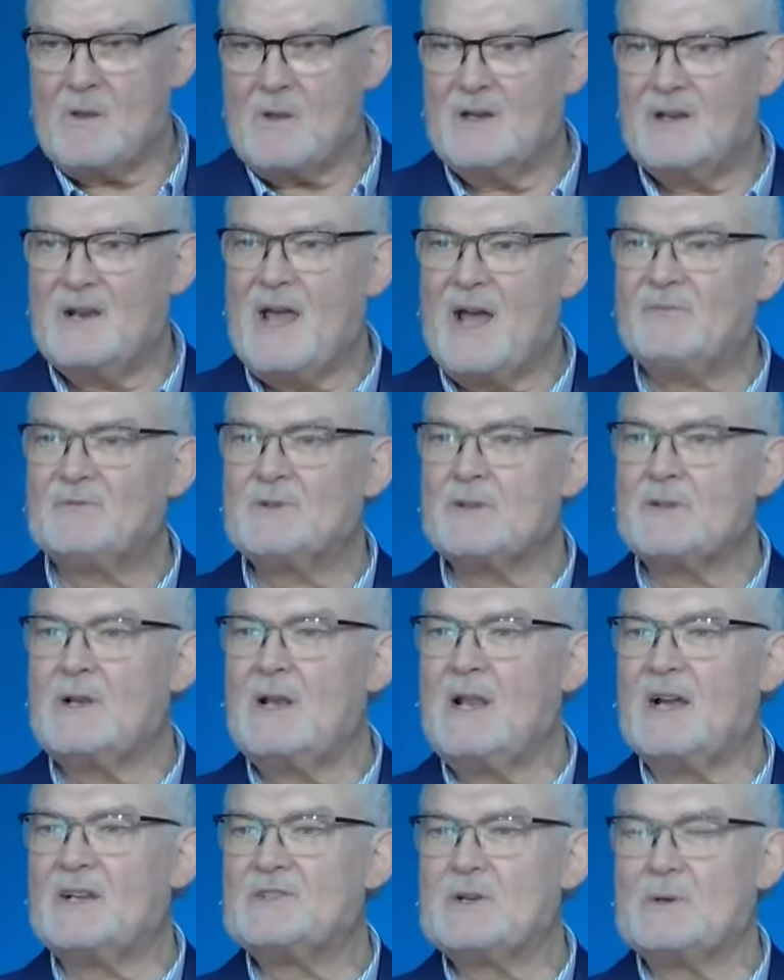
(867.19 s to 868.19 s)
And after the
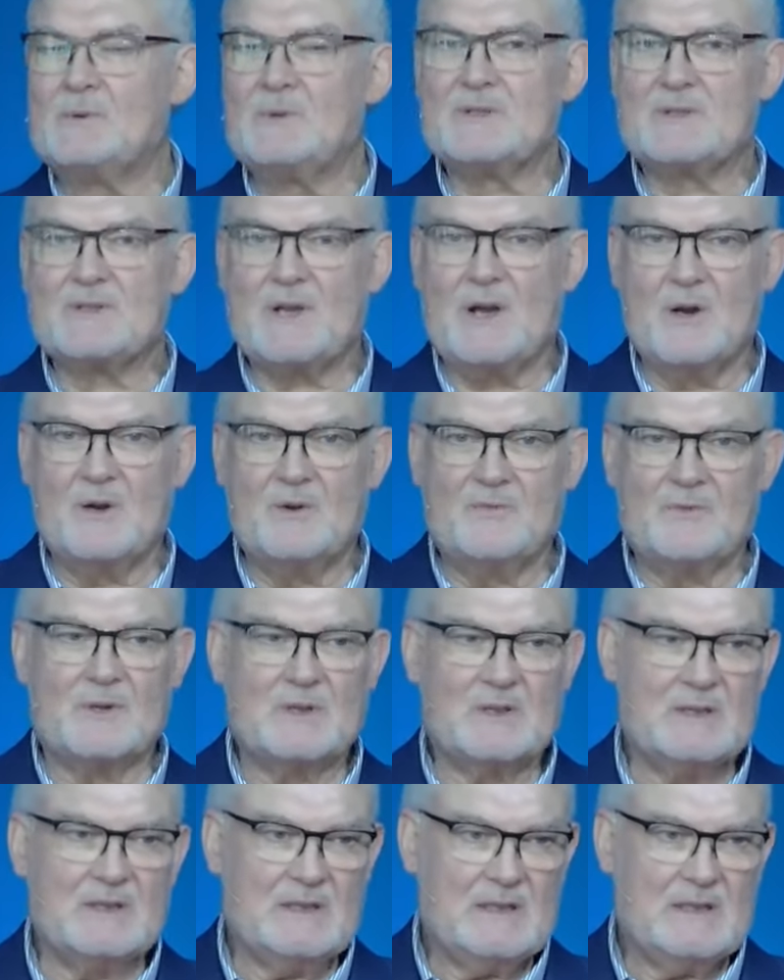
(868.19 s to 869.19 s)
lecture was
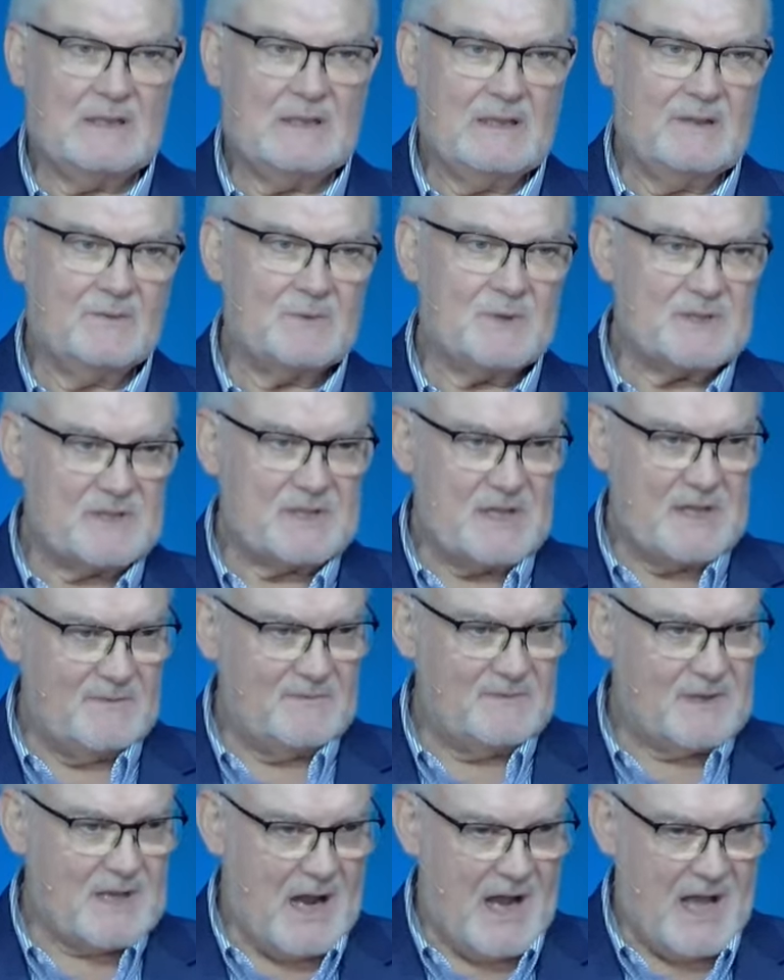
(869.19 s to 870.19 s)
over,
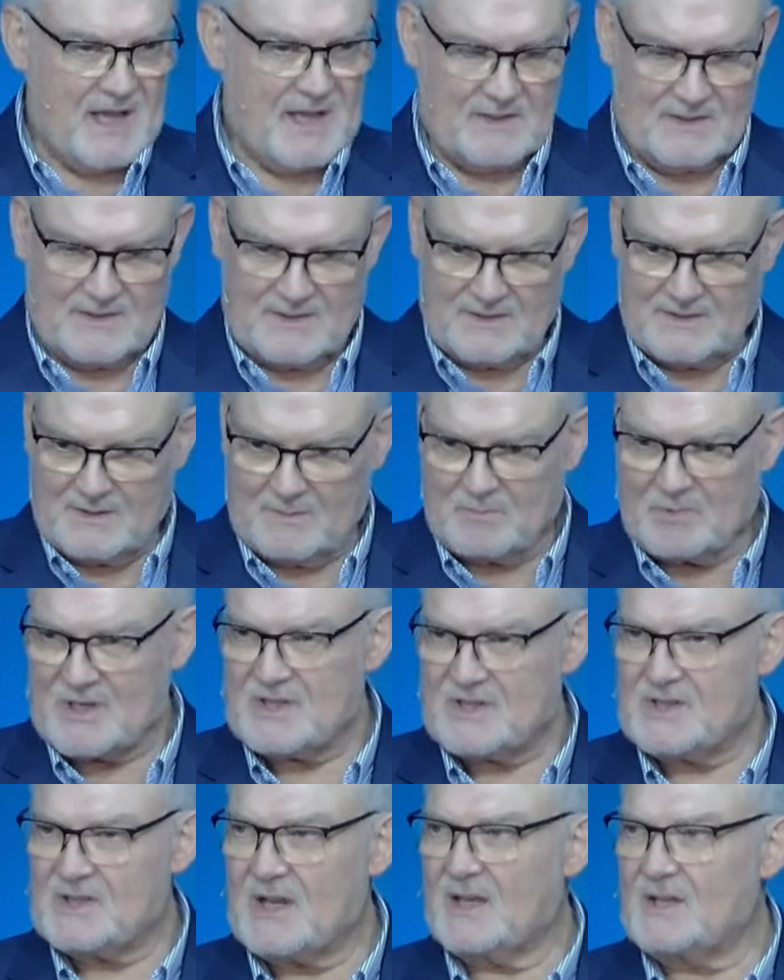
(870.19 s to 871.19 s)
received kind
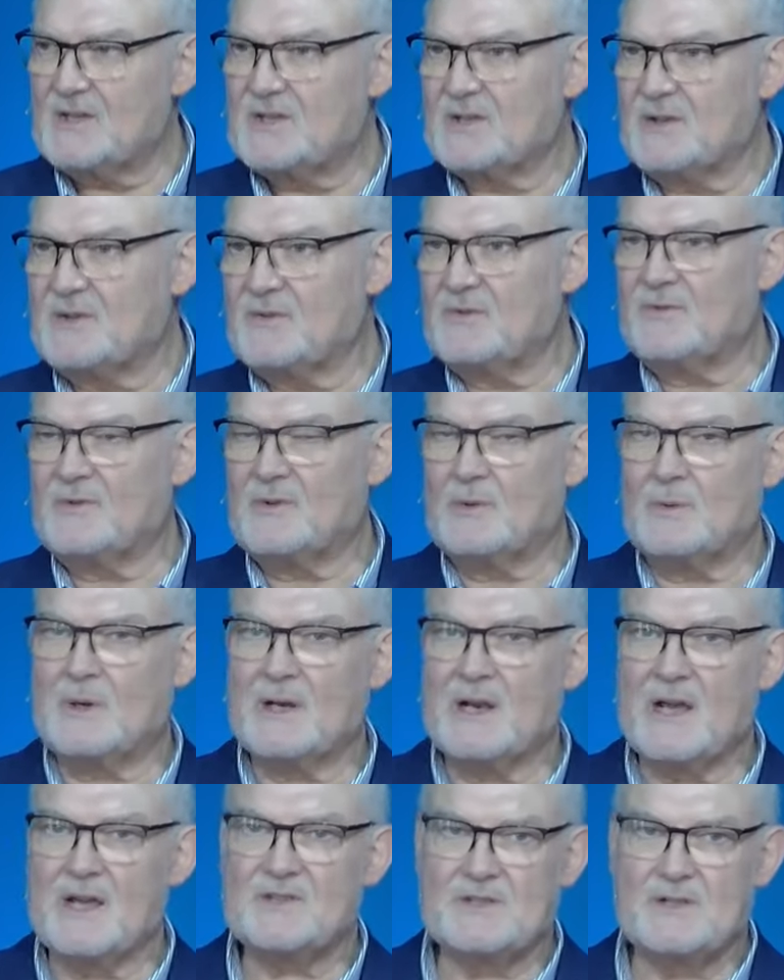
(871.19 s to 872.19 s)
appreciation for
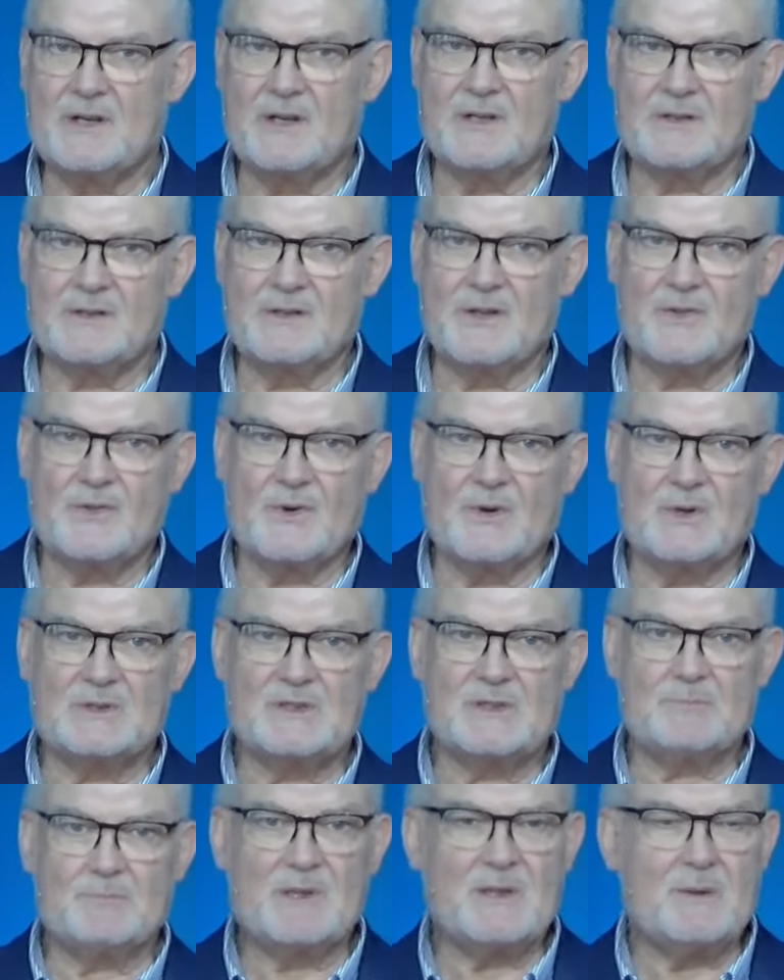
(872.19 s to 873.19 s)
what I shared in the
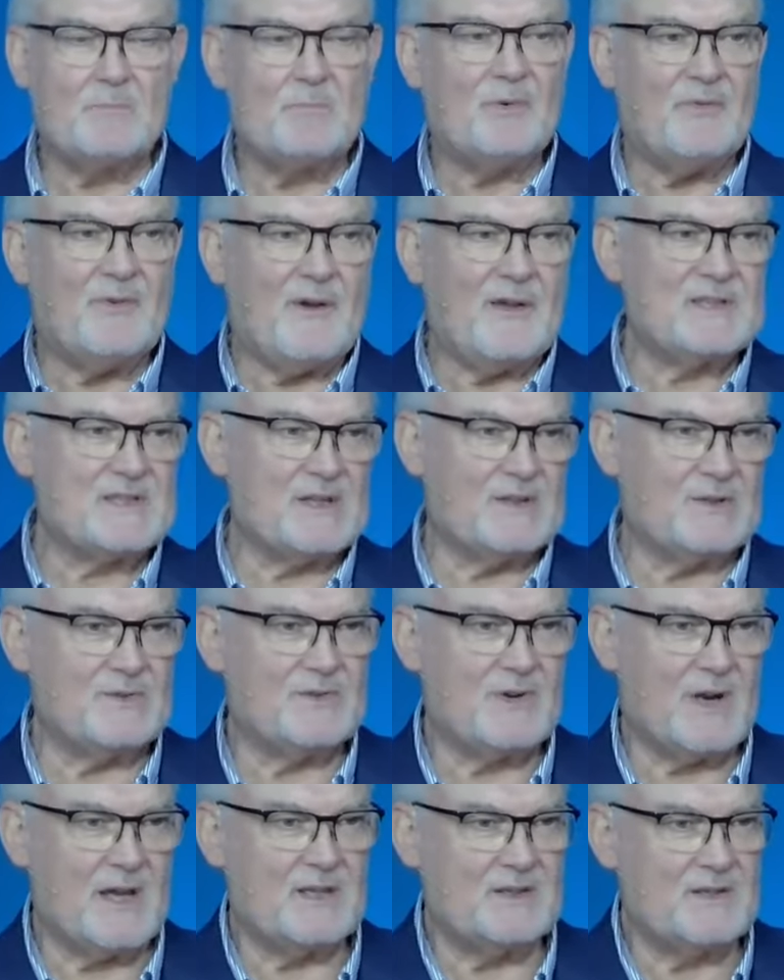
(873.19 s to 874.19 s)
thoughts, but the professor
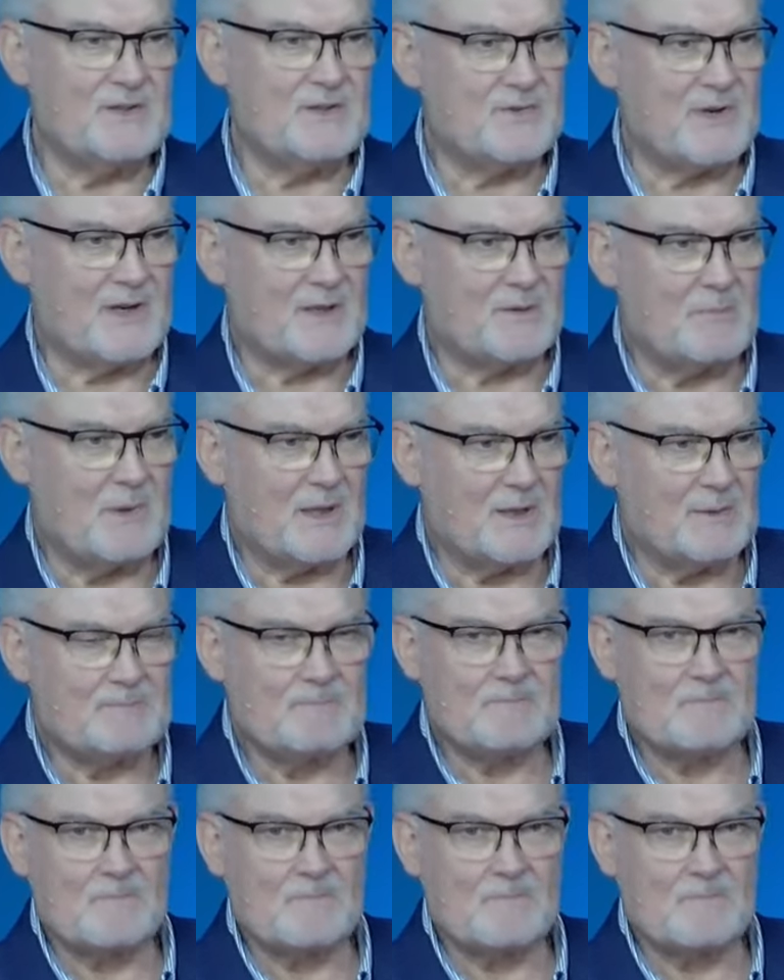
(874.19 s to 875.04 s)
tried to trick me.